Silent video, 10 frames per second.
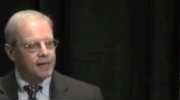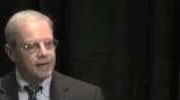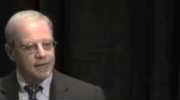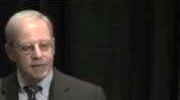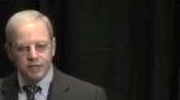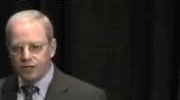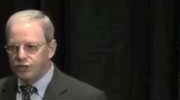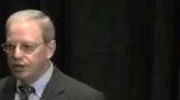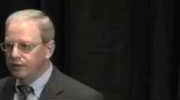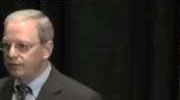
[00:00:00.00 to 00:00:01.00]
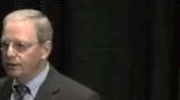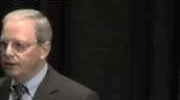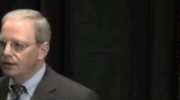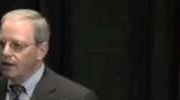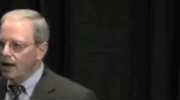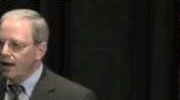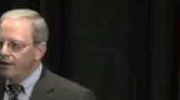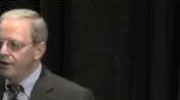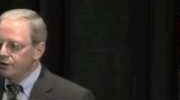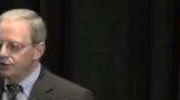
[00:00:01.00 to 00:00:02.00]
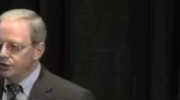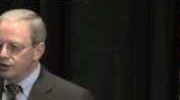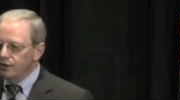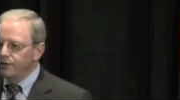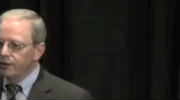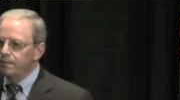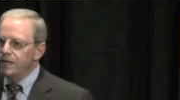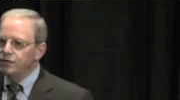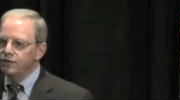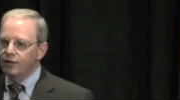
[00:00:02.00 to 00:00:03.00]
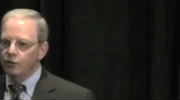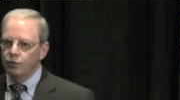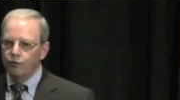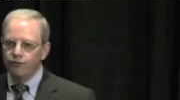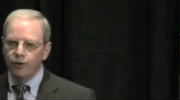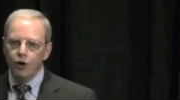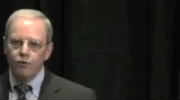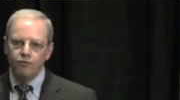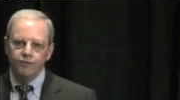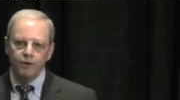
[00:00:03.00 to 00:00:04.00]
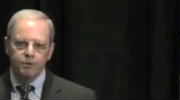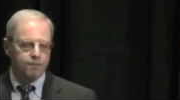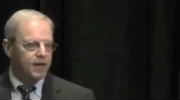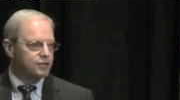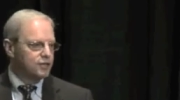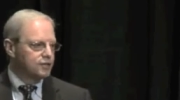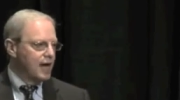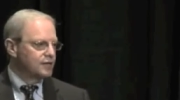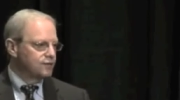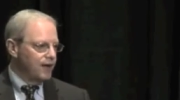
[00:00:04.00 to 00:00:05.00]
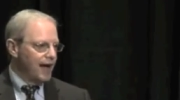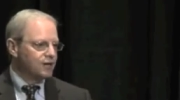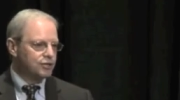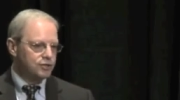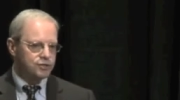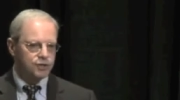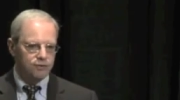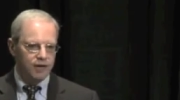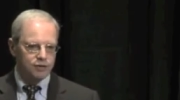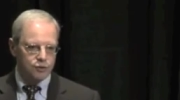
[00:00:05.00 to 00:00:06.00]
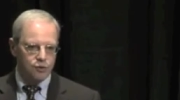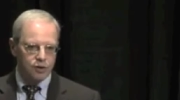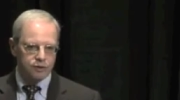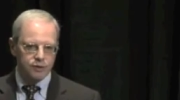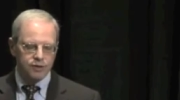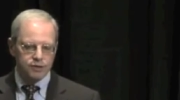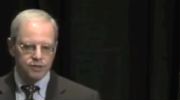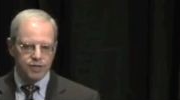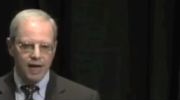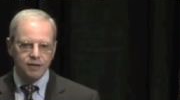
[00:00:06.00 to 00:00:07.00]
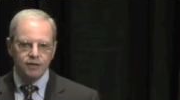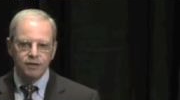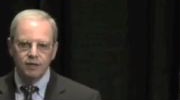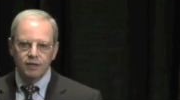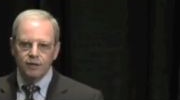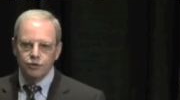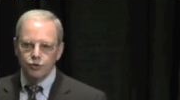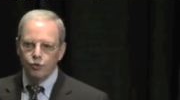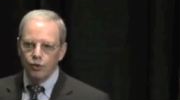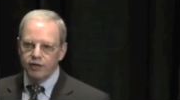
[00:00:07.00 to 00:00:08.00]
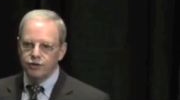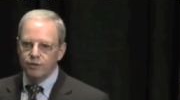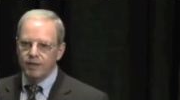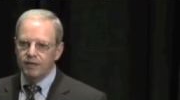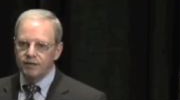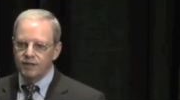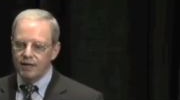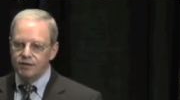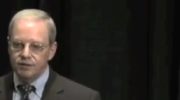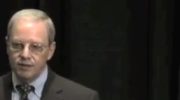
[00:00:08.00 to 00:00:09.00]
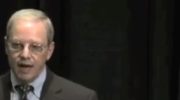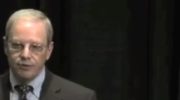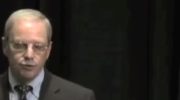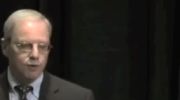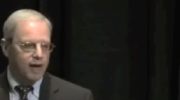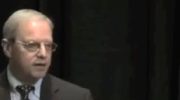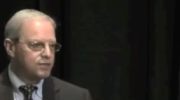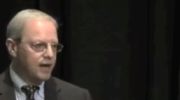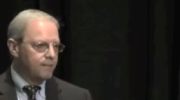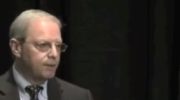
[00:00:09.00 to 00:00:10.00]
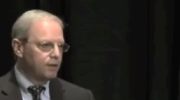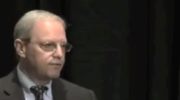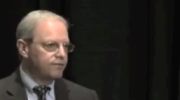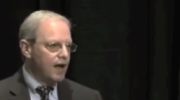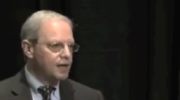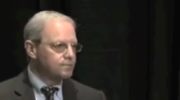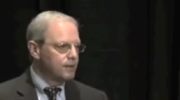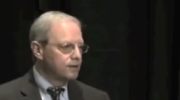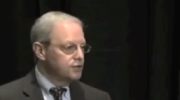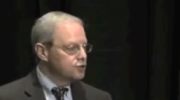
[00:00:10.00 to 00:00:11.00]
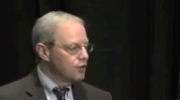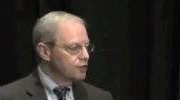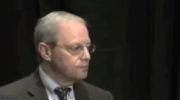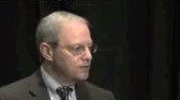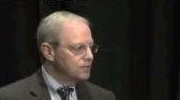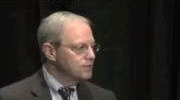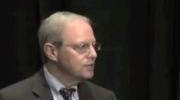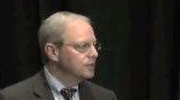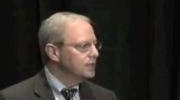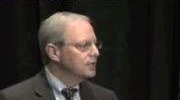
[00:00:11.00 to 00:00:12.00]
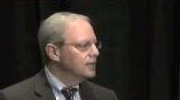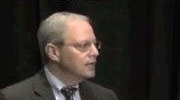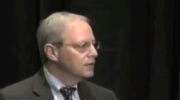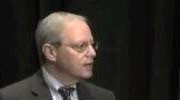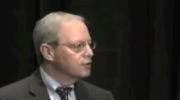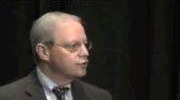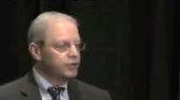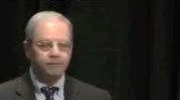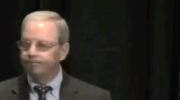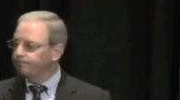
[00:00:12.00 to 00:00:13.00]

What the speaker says: In addition, there's a significant piece of it that will flow from your patient satisfaction survey scores. So there's a standard tool instrument that's sent now to a random sample of hospital discharge patients in the country.